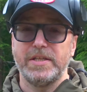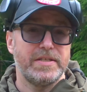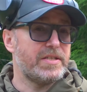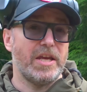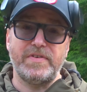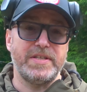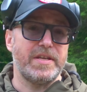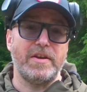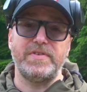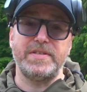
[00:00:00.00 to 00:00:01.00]
safety,
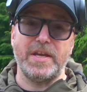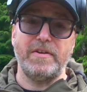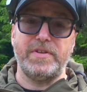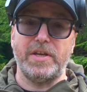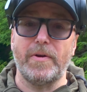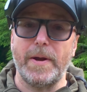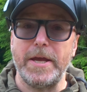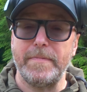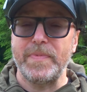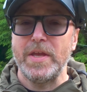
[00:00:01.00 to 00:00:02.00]
safety, safety, all
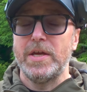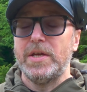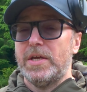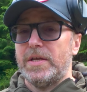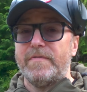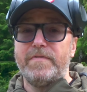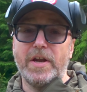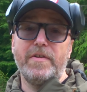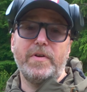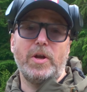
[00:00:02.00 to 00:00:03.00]
right?
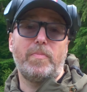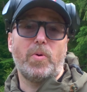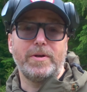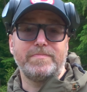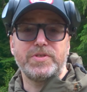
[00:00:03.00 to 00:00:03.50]
Very, very important.